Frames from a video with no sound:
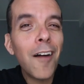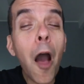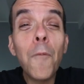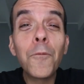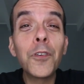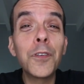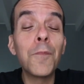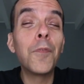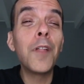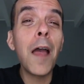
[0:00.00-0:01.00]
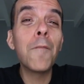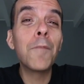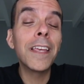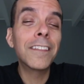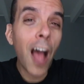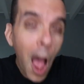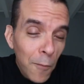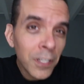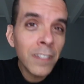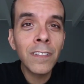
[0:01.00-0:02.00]
opt for some plant based
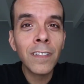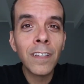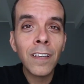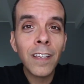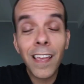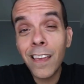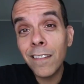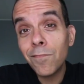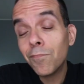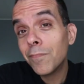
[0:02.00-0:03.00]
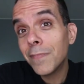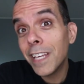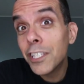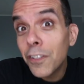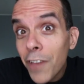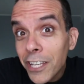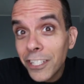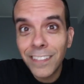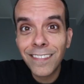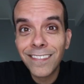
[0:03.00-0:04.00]
options and eat some
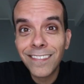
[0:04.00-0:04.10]
veggies.